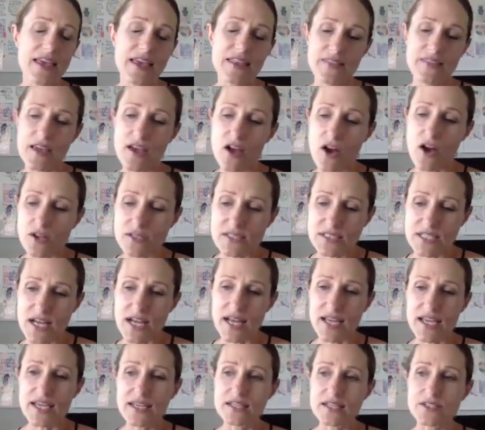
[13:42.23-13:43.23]
They all
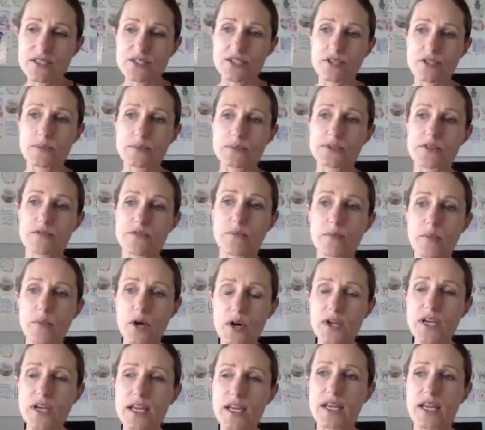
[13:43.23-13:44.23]
tie in terms of
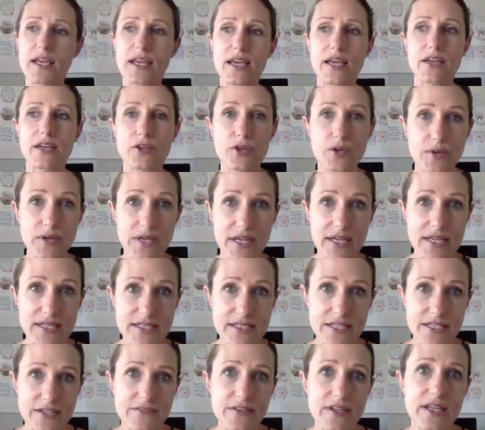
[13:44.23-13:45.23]
marketing and
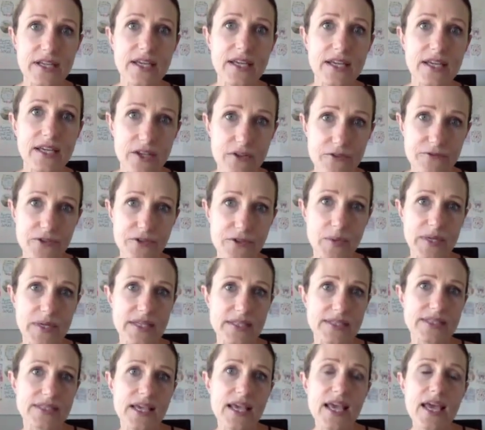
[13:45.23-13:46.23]
creativity,
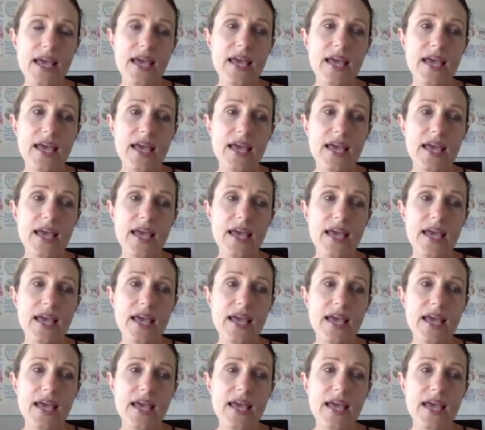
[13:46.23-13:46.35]
influence.